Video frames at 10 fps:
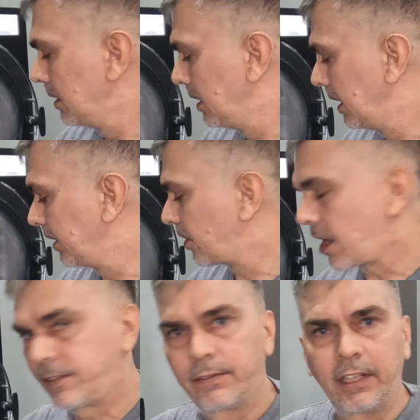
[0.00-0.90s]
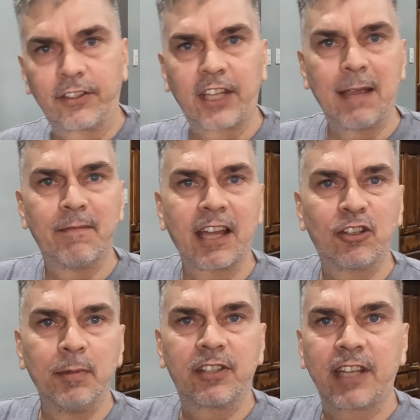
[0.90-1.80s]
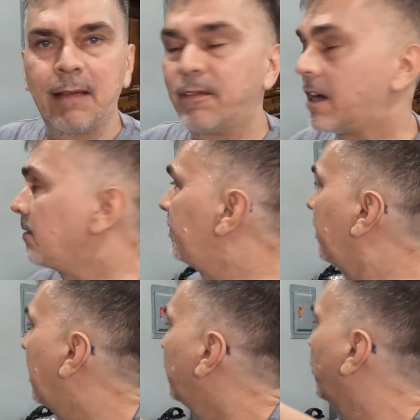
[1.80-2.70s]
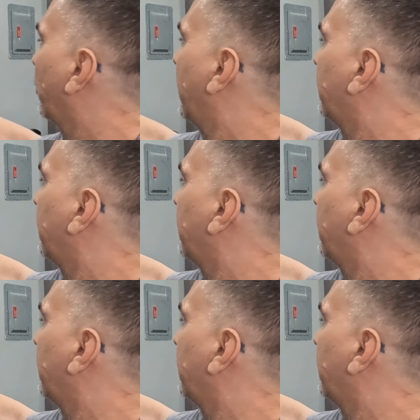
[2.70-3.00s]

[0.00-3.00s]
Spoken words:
vacuum escape valve. I'm going to hit